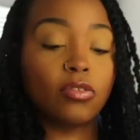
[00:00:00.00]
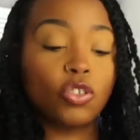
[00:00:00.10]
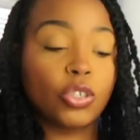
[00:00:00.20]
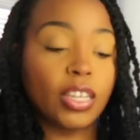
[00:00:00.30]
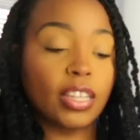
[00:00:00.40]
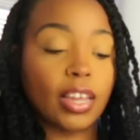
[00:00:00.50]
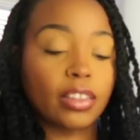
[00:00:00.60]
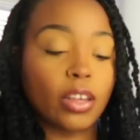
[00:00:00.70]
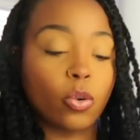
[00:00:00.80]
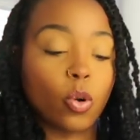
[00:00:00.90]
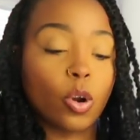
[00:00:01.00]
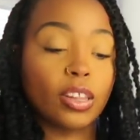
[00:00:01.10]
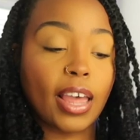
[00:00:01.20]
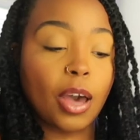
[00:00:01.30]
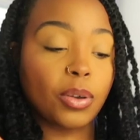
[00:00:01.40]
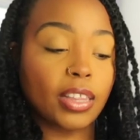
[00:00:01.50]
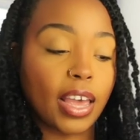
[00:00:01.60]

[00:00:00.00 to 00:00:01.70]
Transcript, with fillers: treated like that or, or allowing